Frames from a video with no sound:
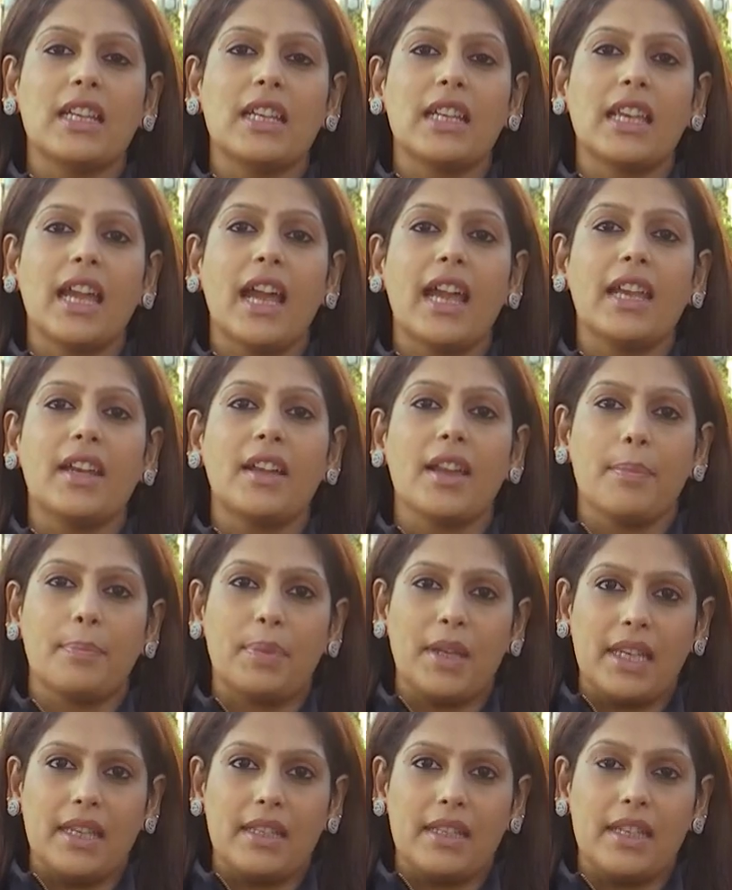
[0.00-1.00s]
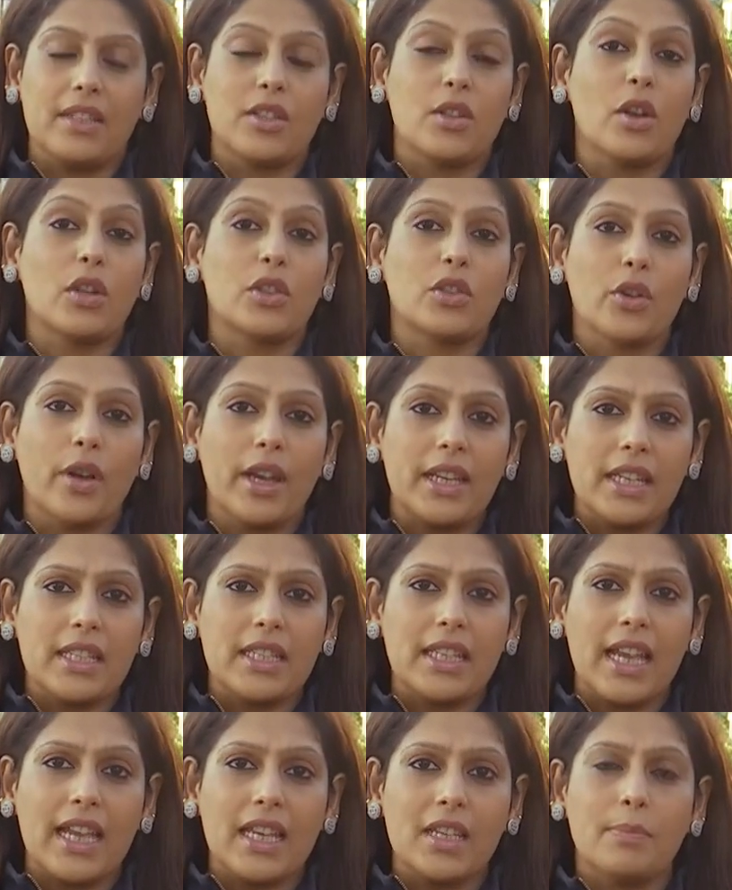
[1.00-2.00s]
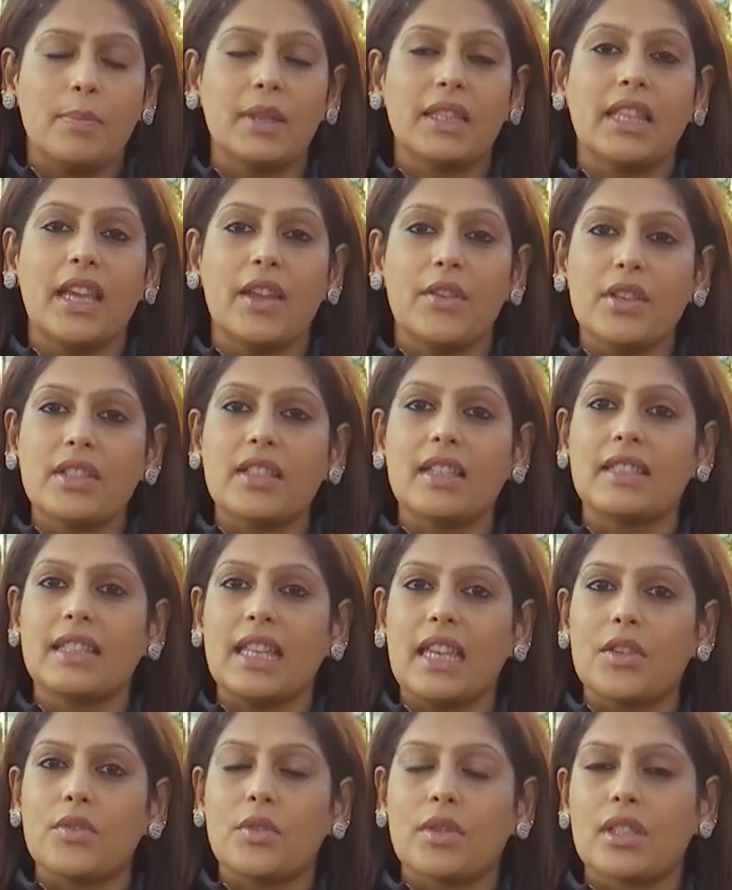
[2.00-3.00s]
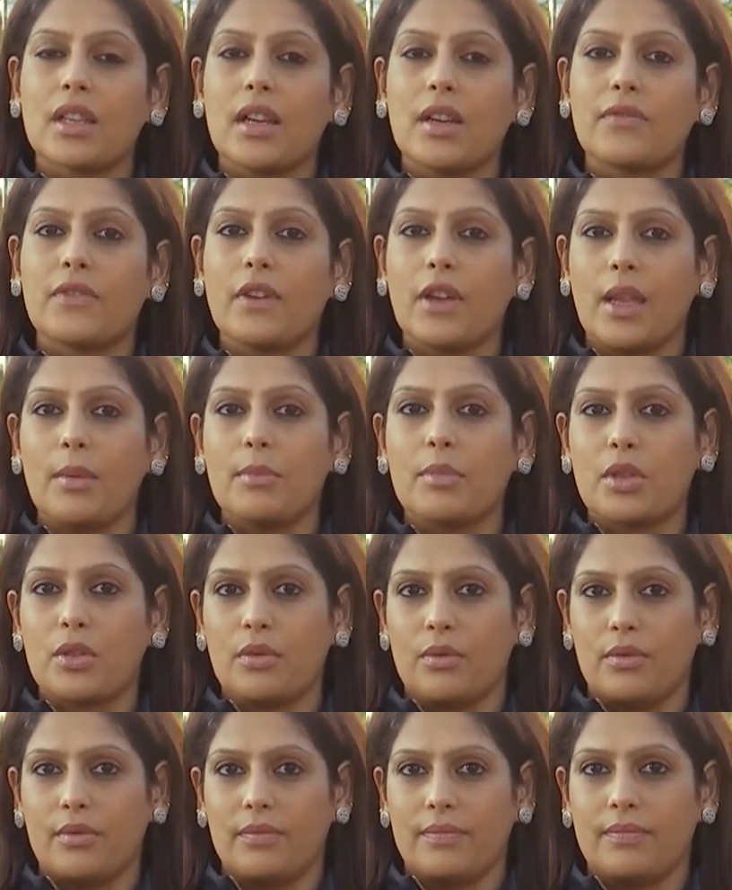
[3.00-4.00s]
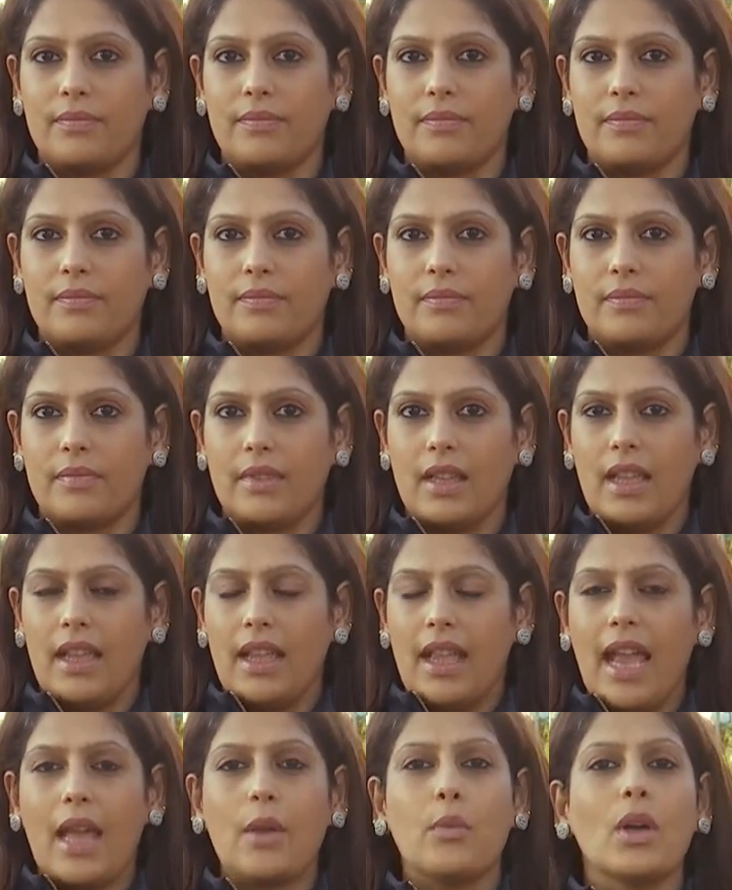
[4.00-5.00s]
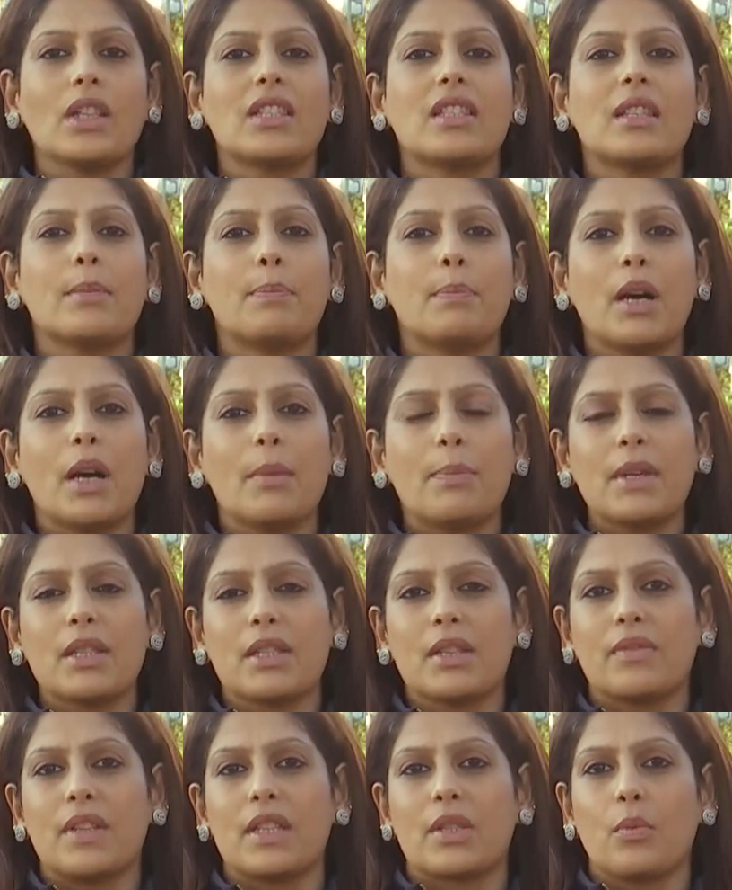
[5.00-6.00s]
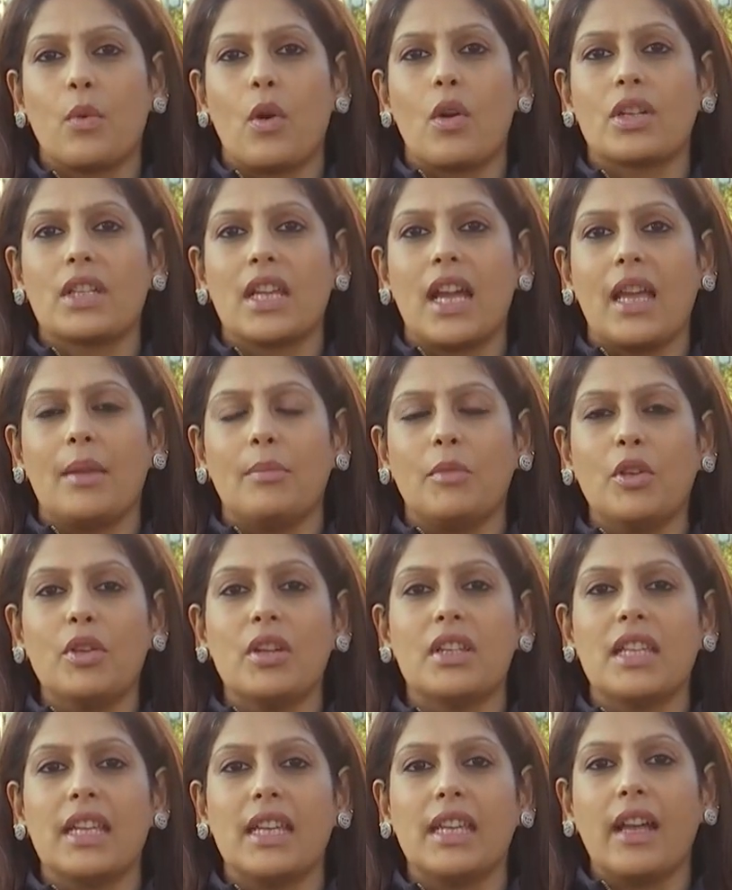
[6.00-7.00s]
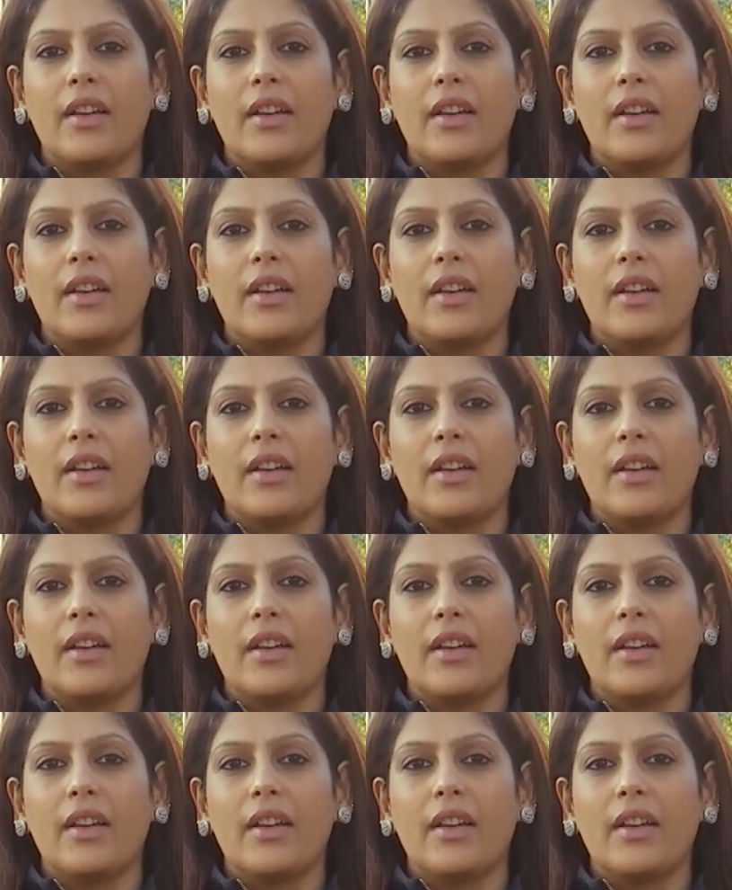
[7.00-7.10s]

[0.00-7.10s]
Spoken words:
Leader Yair Lapid. He has not joined it yet, but there is a seat reserved for him too. And what's the purpose of this wartime unity